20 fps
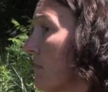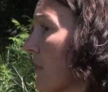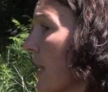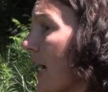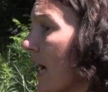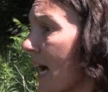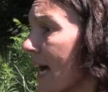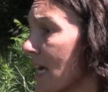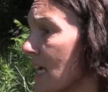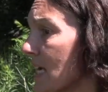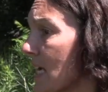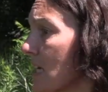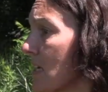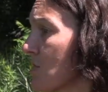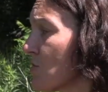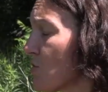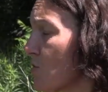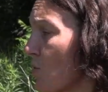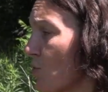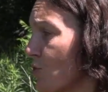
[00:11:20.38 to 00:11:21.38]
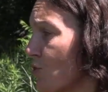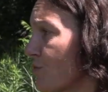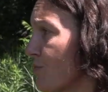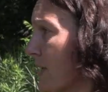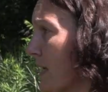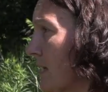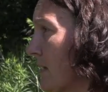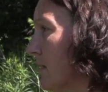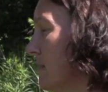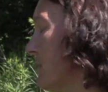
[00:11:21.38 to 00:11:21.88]
hiking,
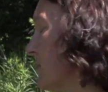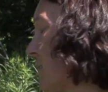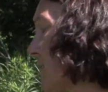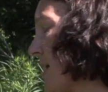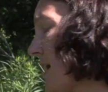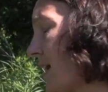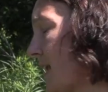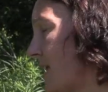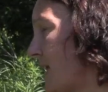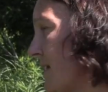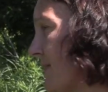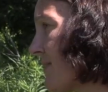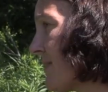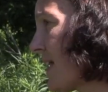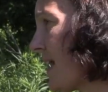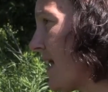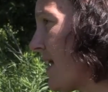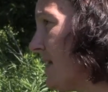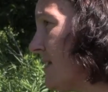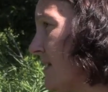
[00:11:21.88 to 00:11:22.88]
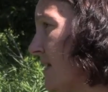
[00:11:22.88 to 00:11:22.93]
snowshoeing, any of that.